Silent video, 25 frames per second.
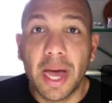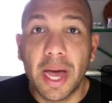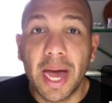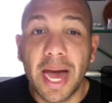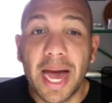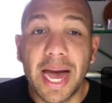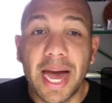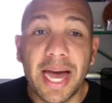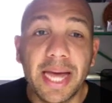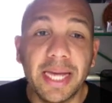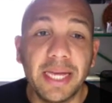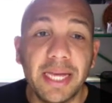
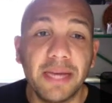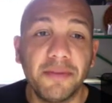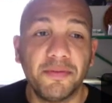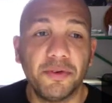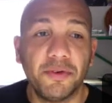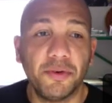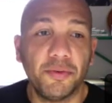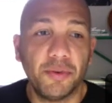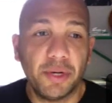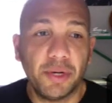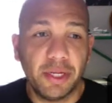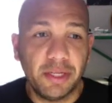Hi
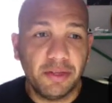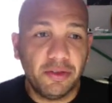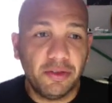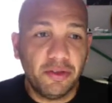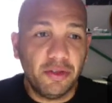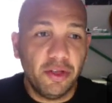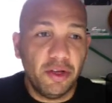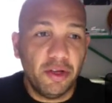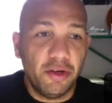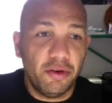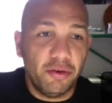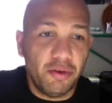everyone.
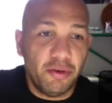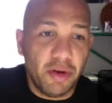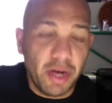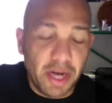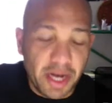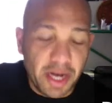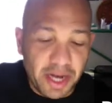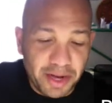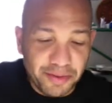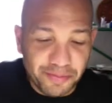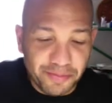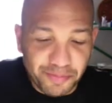
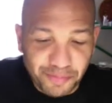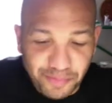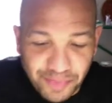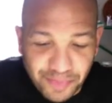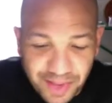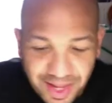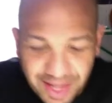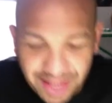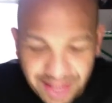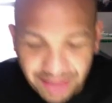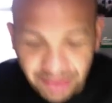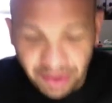
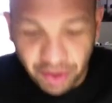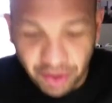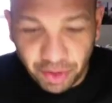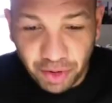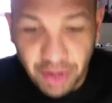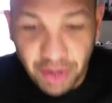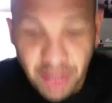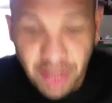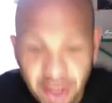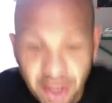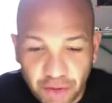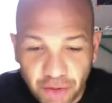So
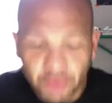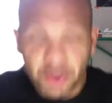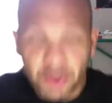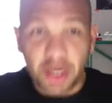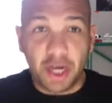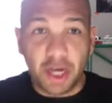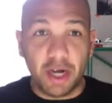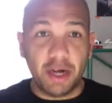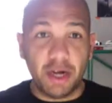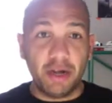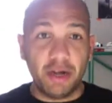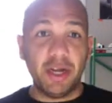here we
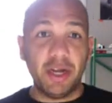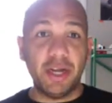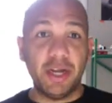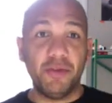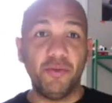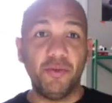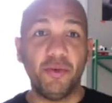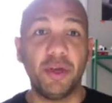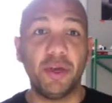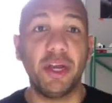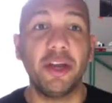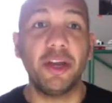are, and
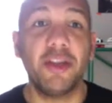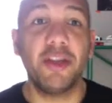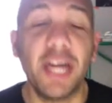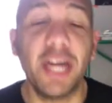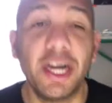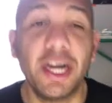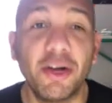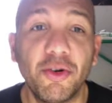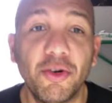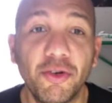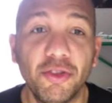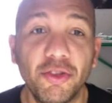we are now
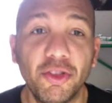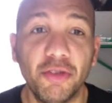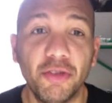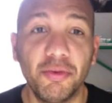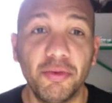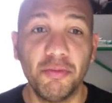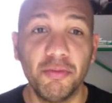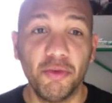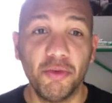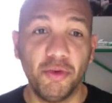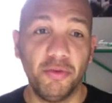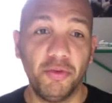going to be
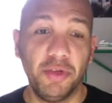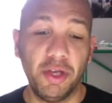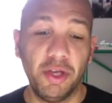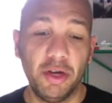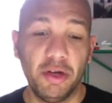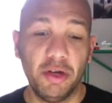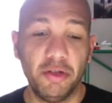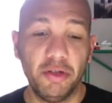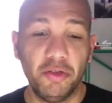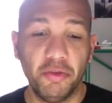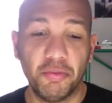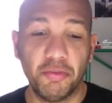moving
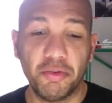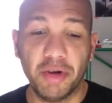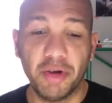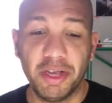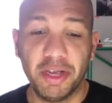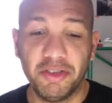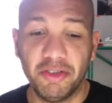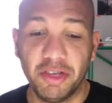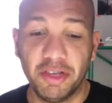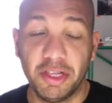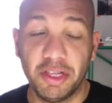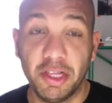on to
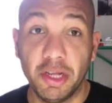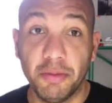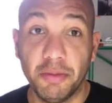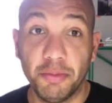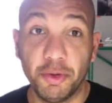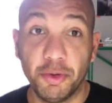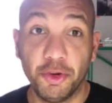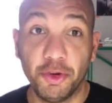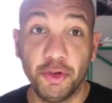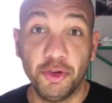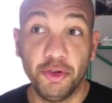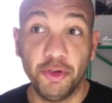project
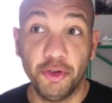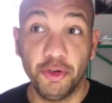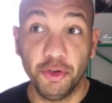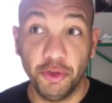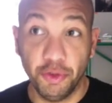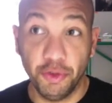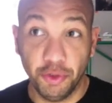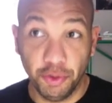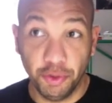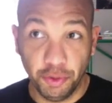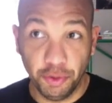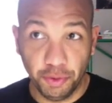number
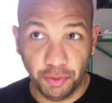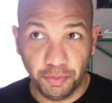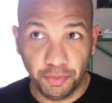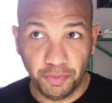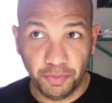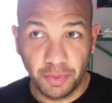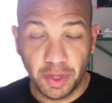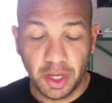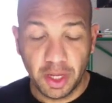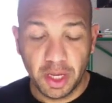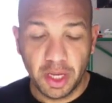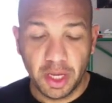two.
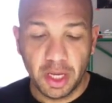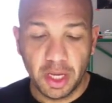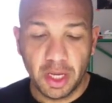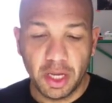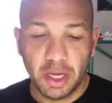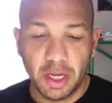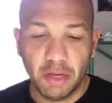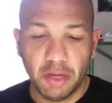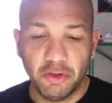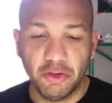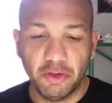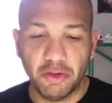
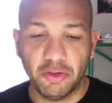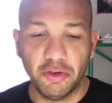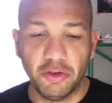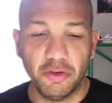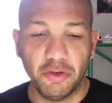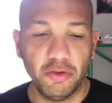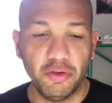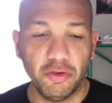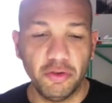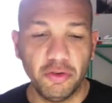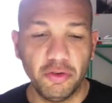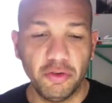Just so
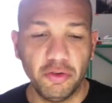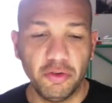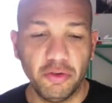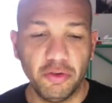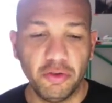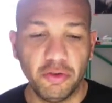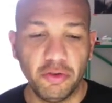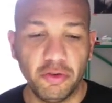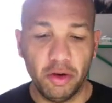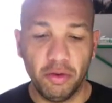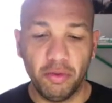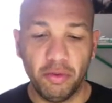you know.
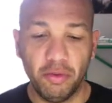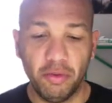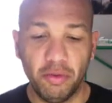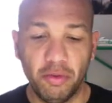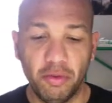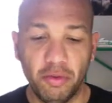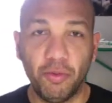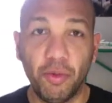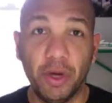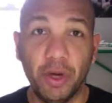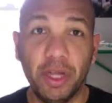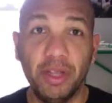So
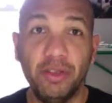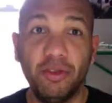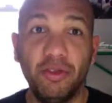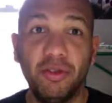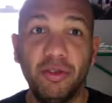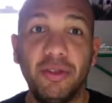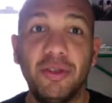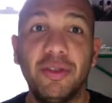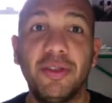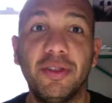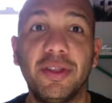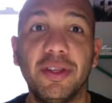I'm going
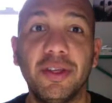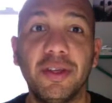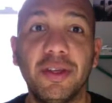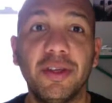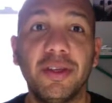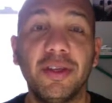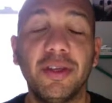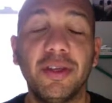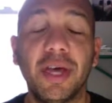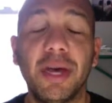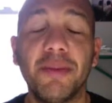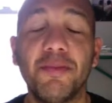
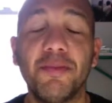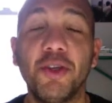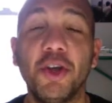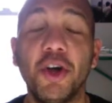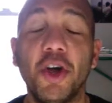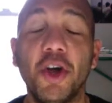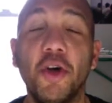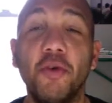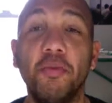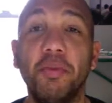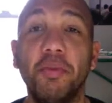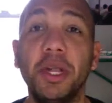to
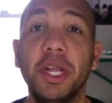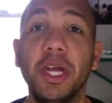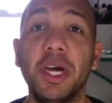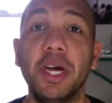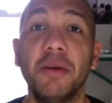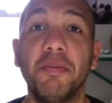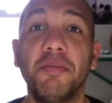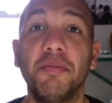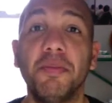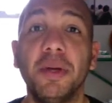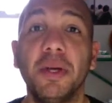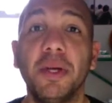open
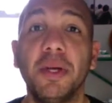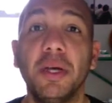up